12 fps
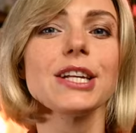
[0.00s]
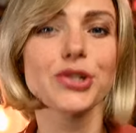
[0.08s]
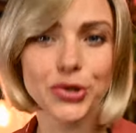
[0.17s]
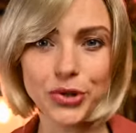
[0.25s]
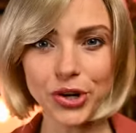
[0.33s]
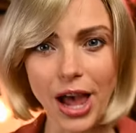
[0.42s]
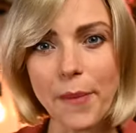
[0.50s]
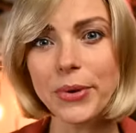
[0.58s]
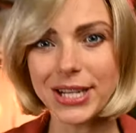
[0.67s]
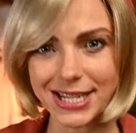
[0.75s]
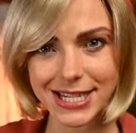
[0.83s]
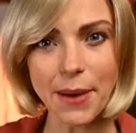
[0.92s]
screw cap
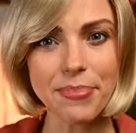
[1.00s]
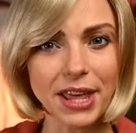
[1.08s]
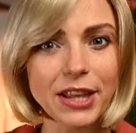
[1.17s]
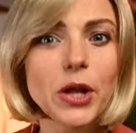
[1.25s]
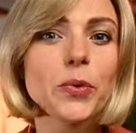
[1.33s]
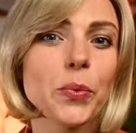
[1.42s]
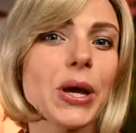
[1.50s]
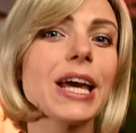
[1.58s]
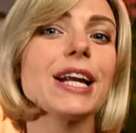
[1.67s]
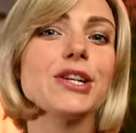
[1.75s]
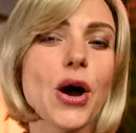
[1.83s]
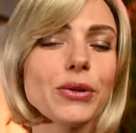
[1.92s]
is something that we
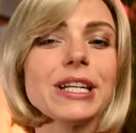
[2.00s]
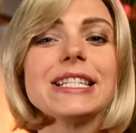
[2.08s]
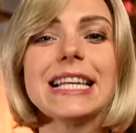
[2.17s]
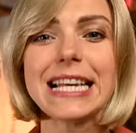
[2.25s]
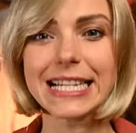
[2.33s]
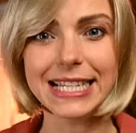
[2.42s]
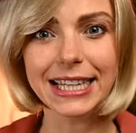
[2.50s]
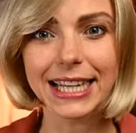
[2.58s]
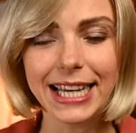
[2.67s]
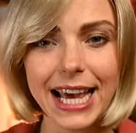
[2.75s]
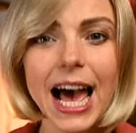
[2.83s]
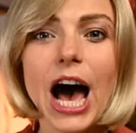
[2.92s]
can notice
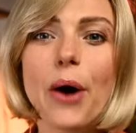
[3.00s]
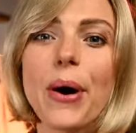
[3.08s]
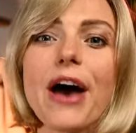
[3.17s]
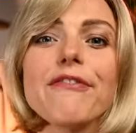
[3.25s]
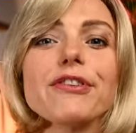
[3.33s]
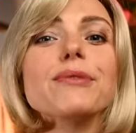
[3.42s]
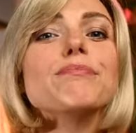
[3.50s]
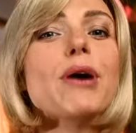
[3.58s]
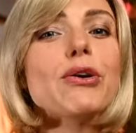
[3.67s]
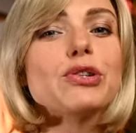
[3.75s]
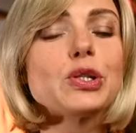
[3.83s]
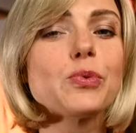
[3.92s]
easily. However,
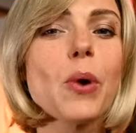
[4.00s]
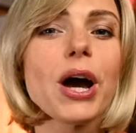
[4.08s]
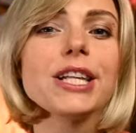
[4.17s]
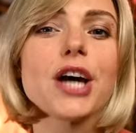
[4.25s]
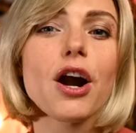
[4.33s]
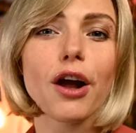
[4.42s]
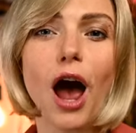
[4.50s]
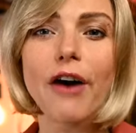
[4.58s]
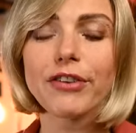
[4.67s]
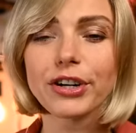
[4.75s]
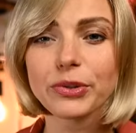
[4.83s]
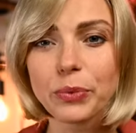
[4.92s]
most wines are
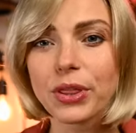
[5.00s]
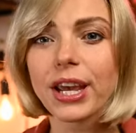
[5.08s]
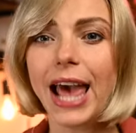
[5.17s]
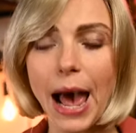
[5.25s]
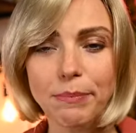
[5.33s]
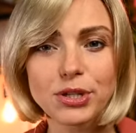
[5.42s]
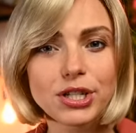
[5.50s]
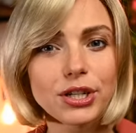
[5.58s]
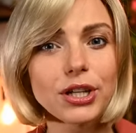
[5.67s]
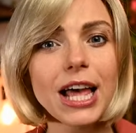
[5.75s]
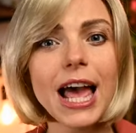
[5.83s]
covered with a capsule